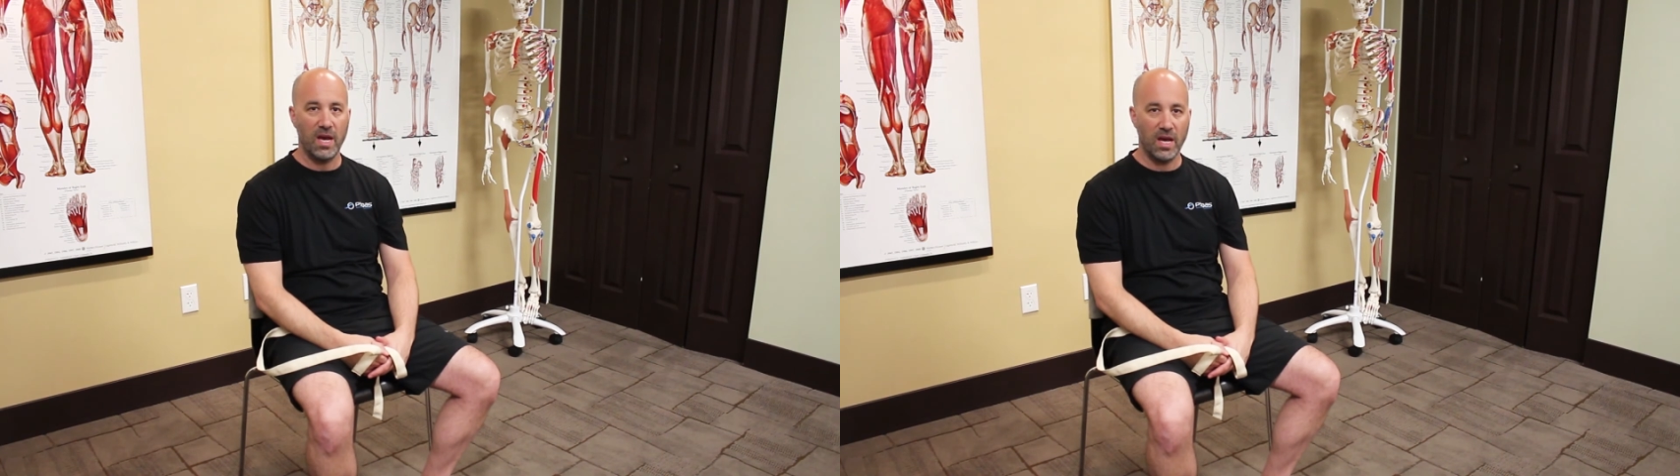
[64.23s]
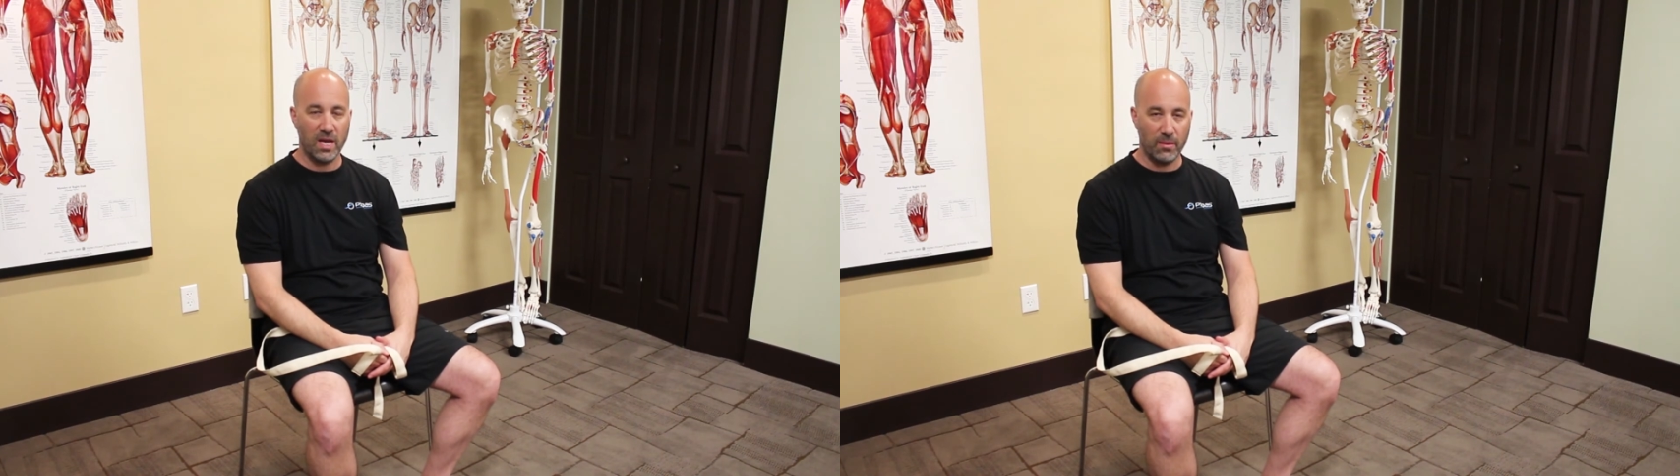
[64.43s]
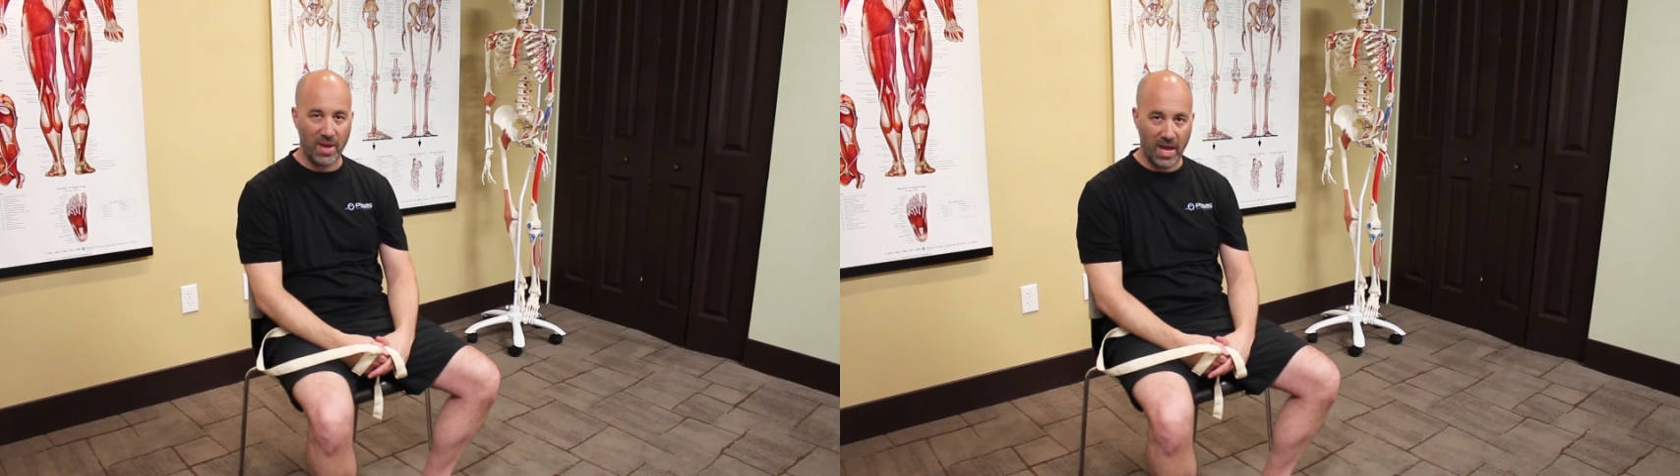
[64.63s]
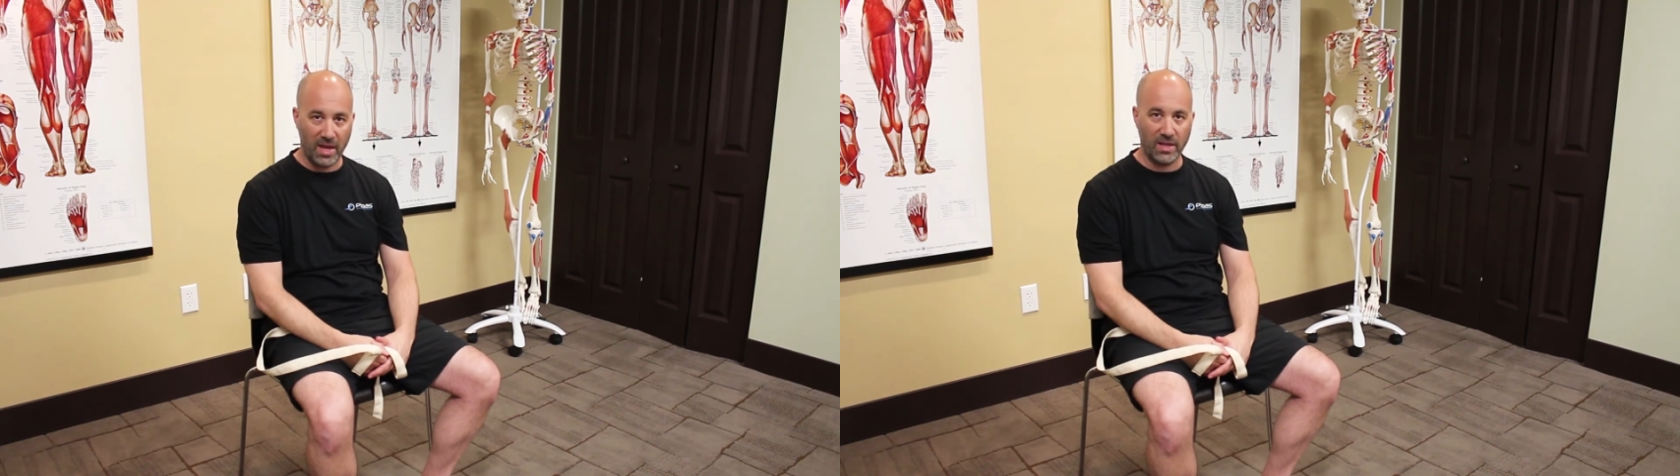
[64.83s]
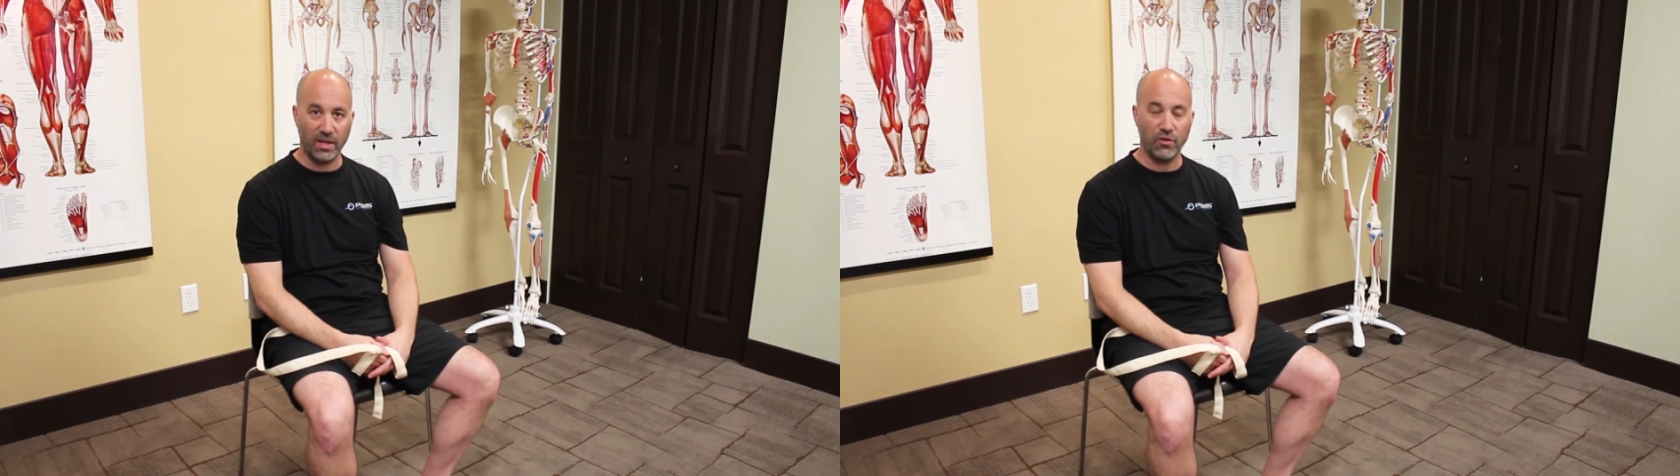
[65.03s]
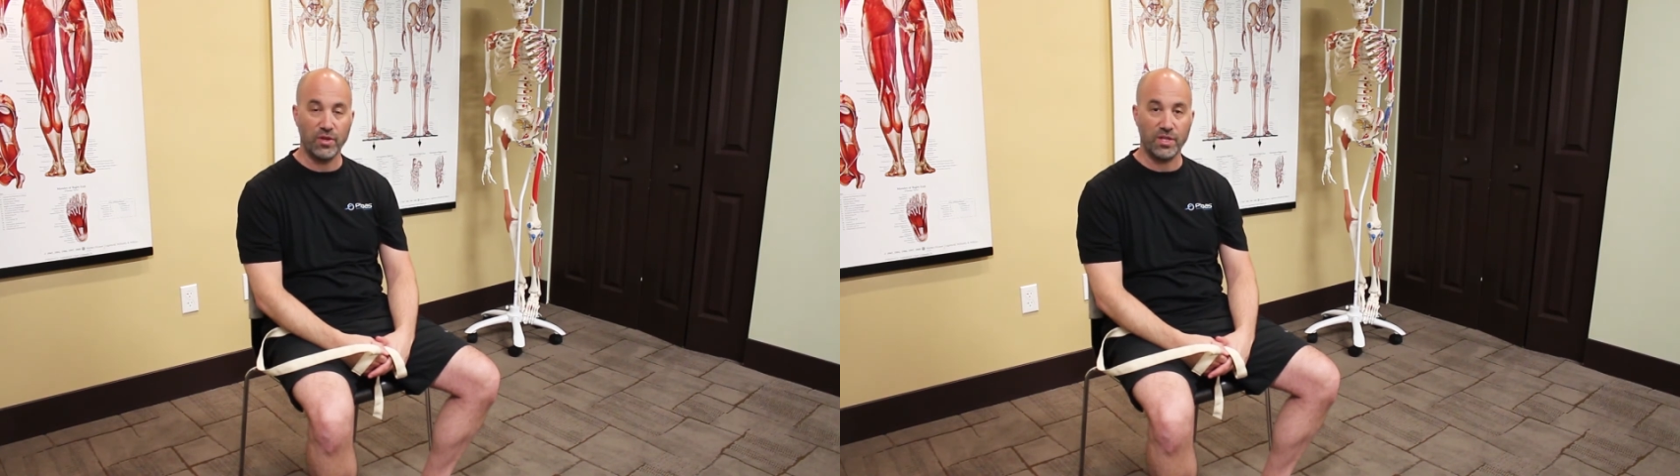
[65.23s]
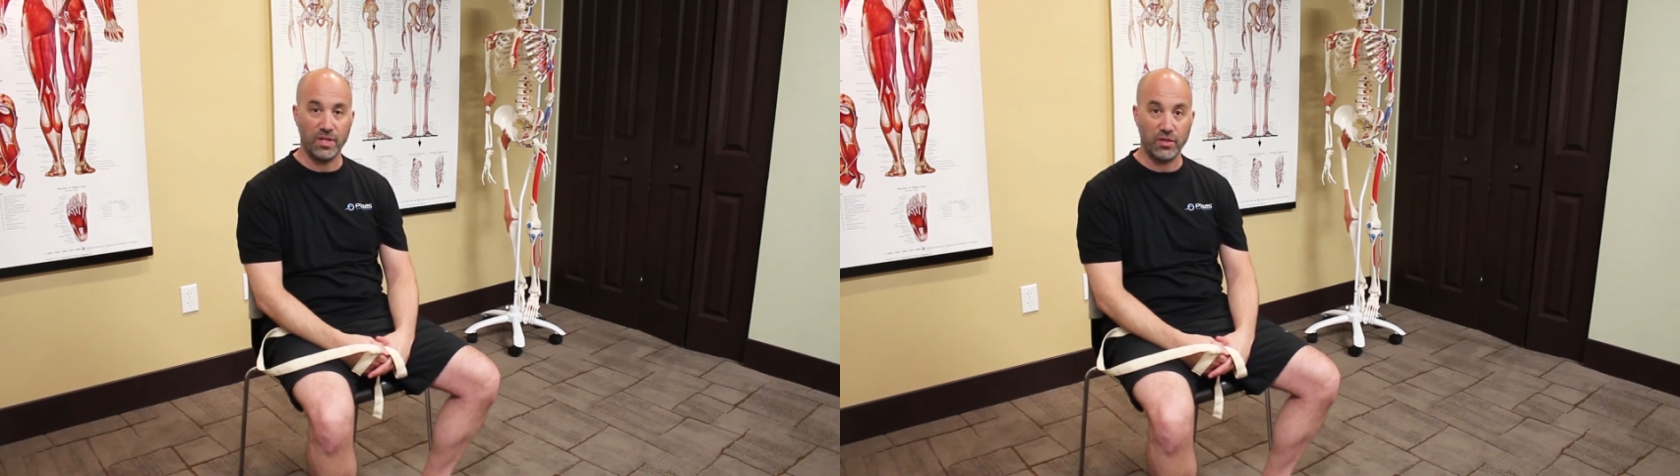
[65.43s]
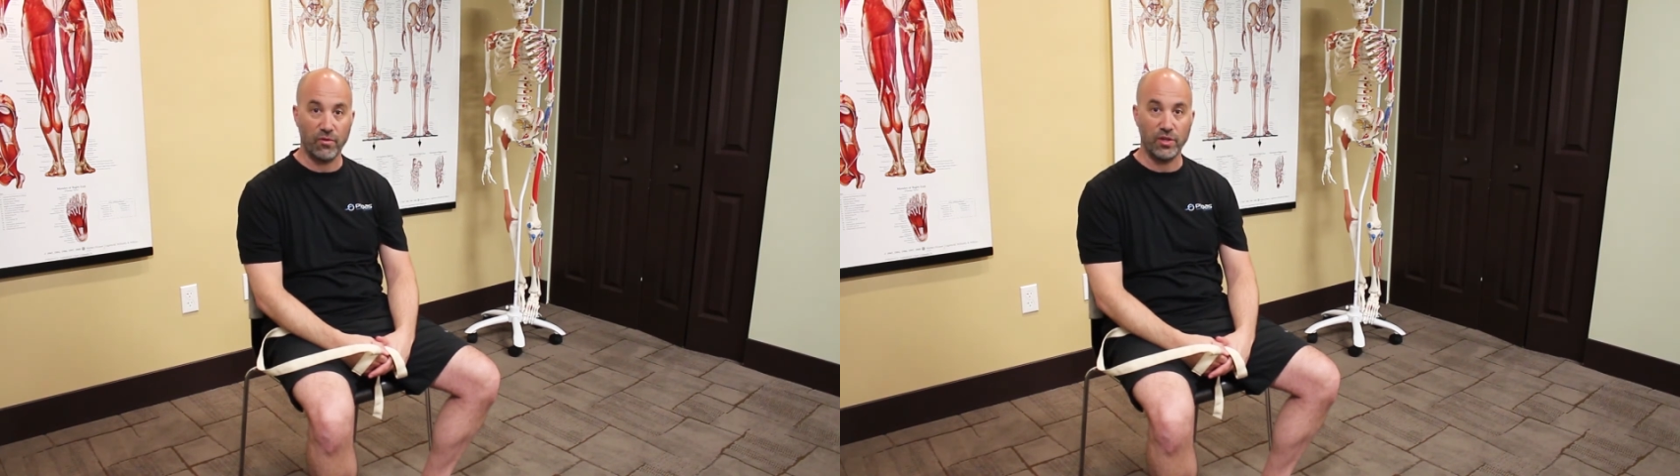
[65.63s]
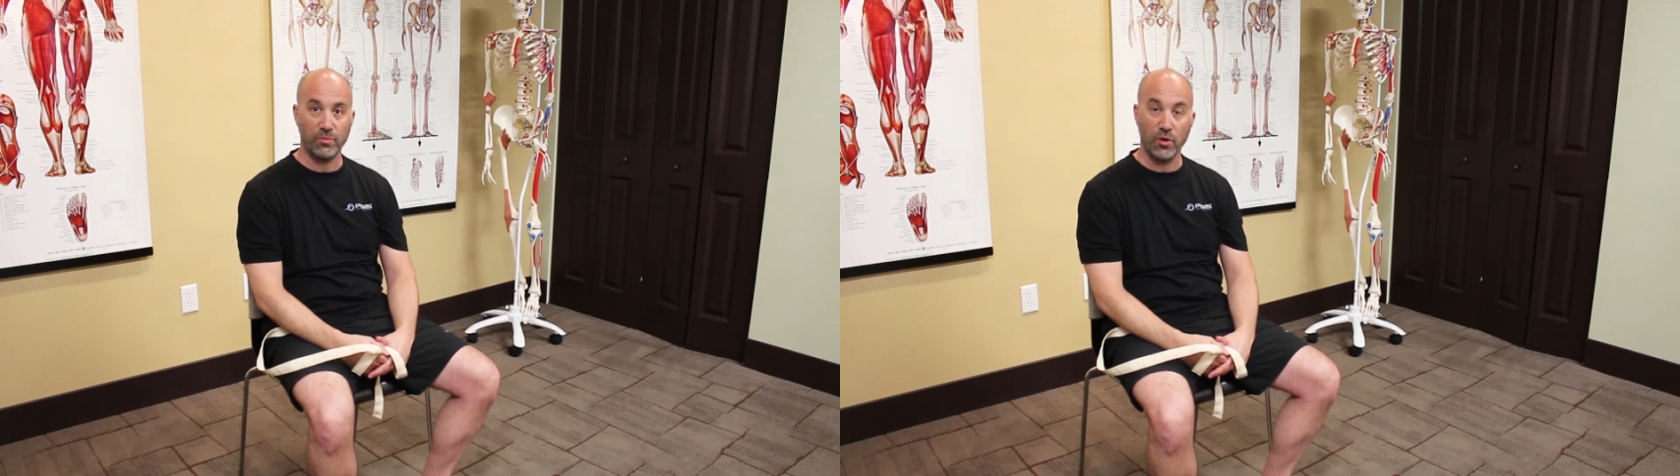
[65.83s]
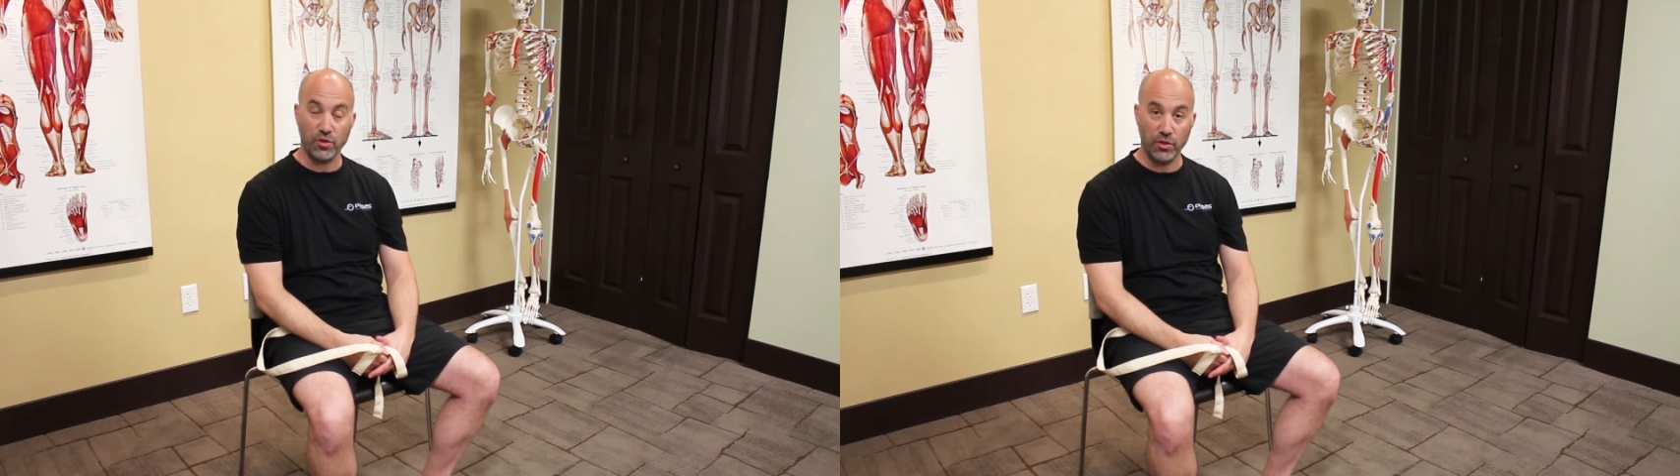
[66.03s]
Um, and increasing this range
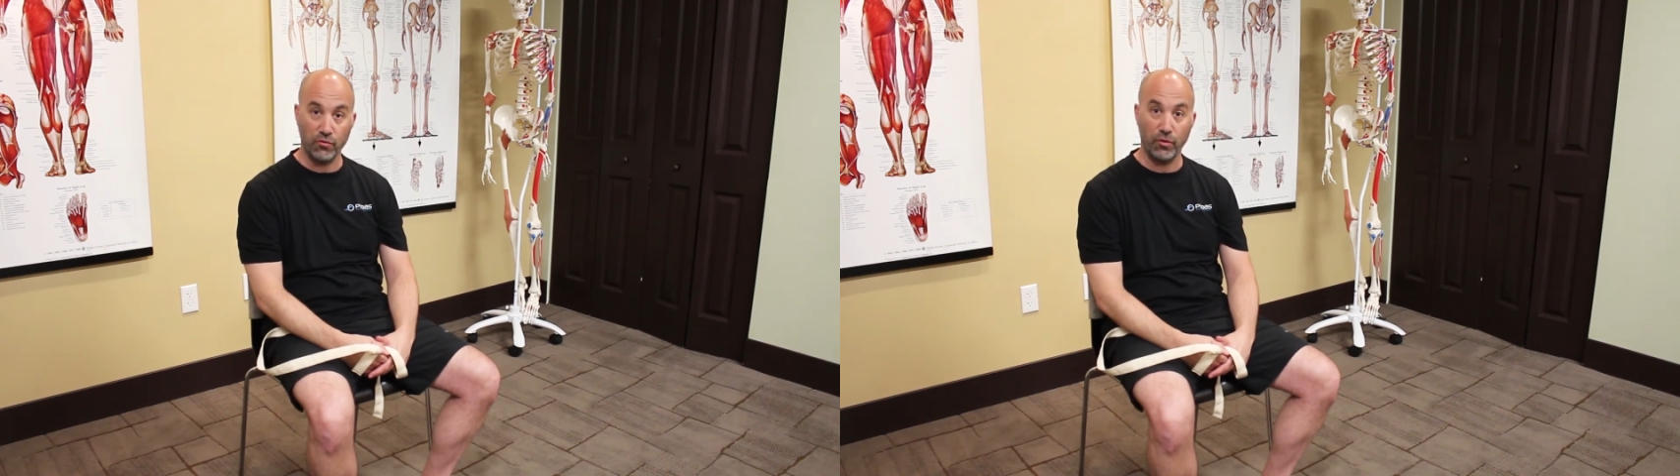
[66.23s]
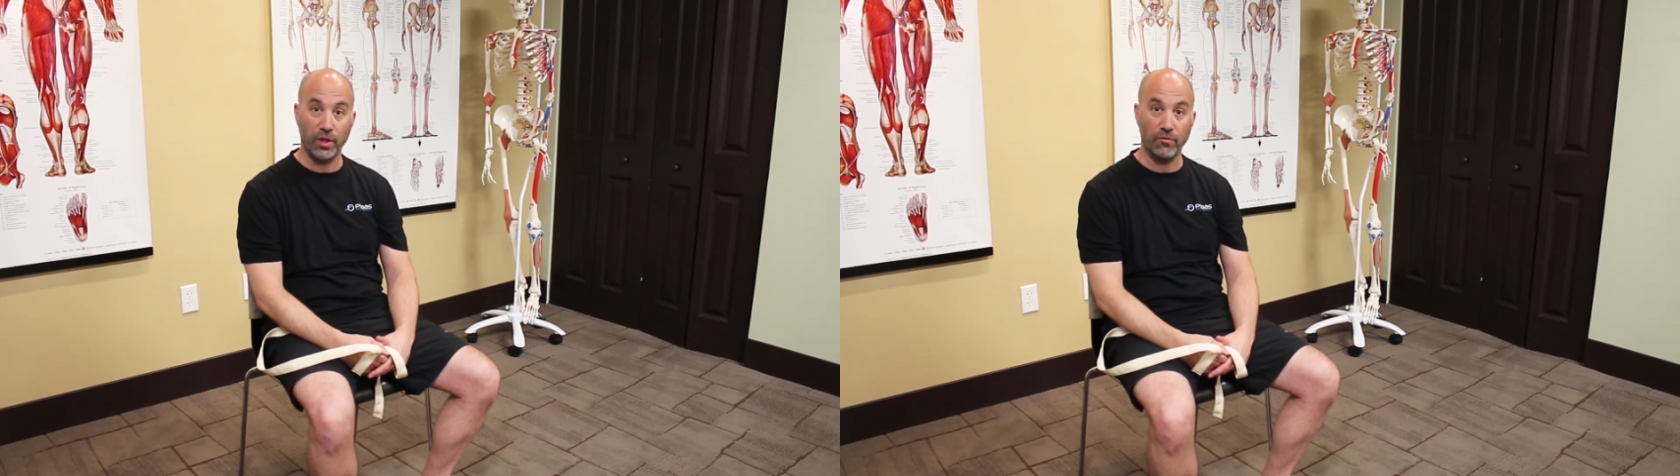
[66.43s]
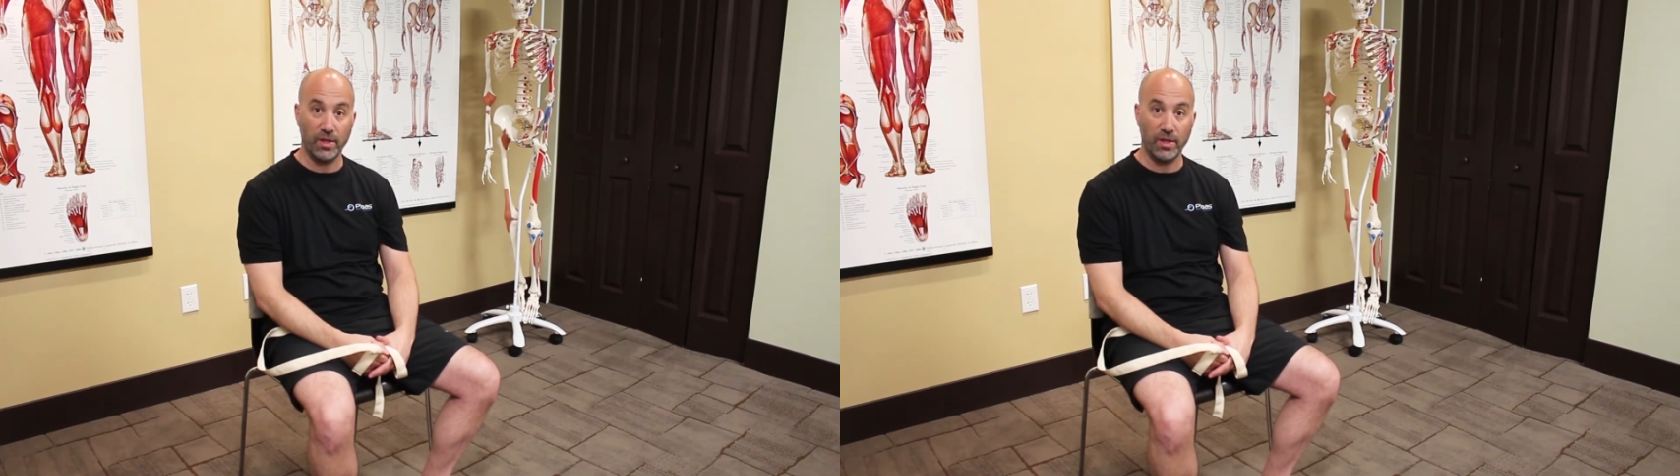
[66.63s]
of motion is really,